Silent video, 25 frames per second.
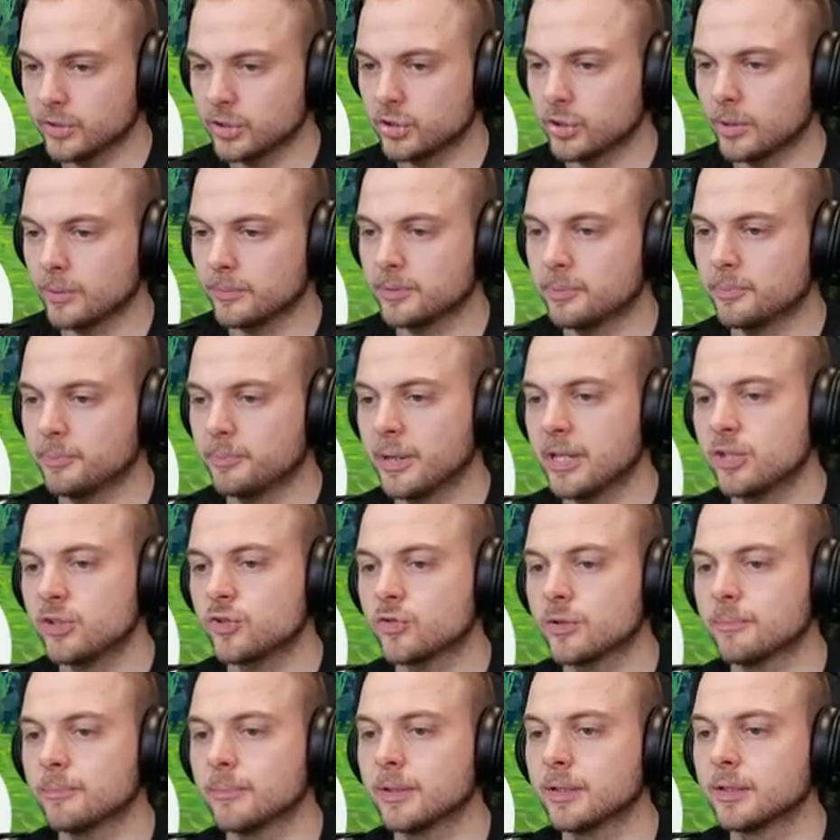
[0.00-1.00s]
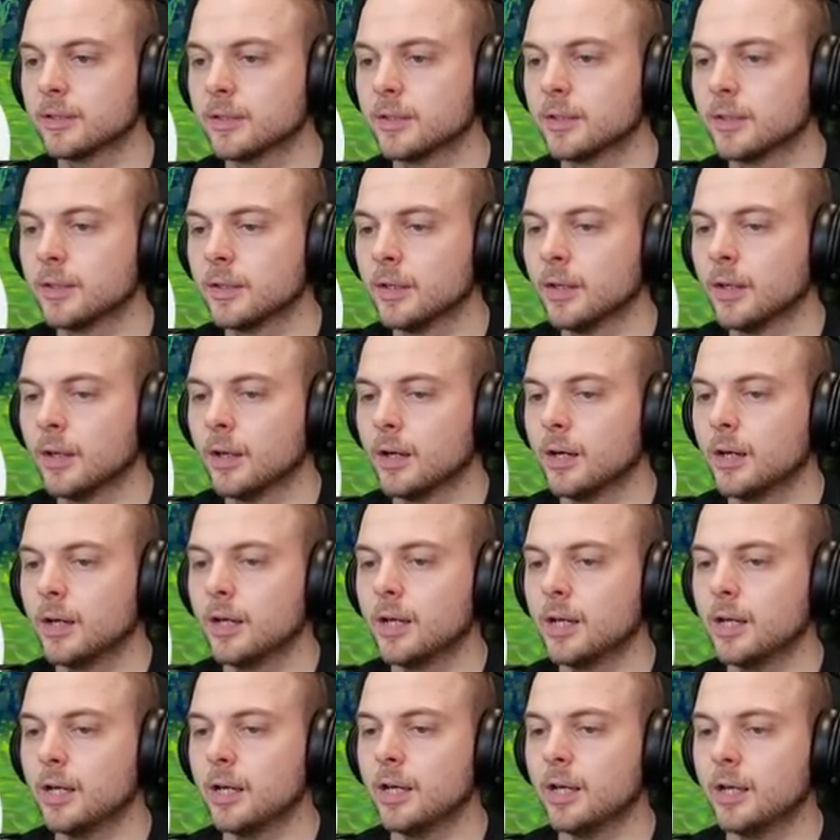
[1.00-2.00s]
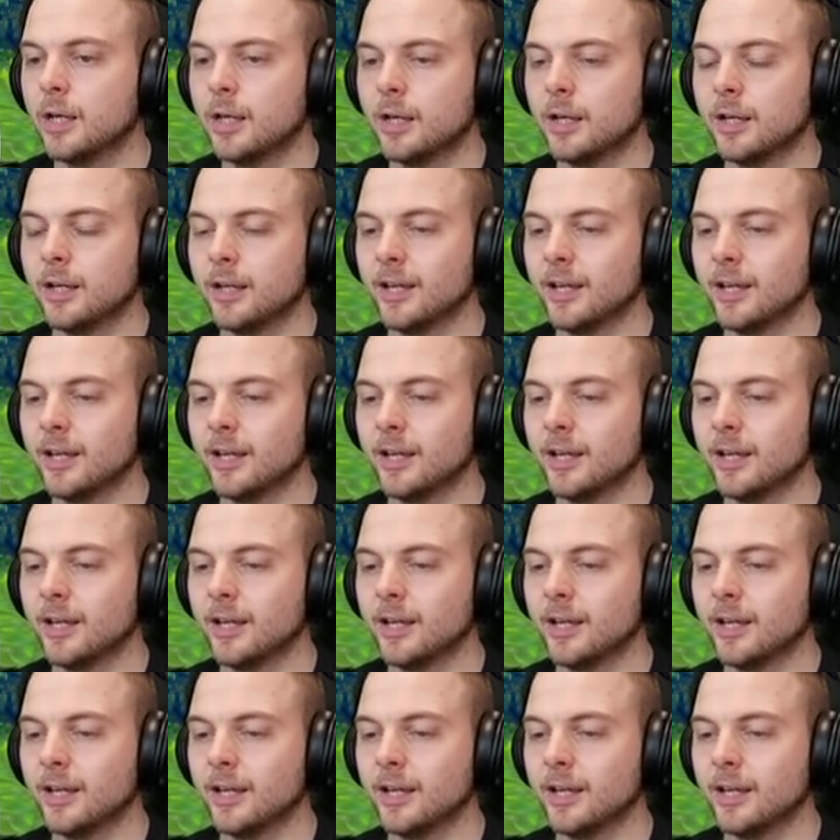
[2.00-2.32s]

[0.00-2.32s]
stopped pestering me. Uh...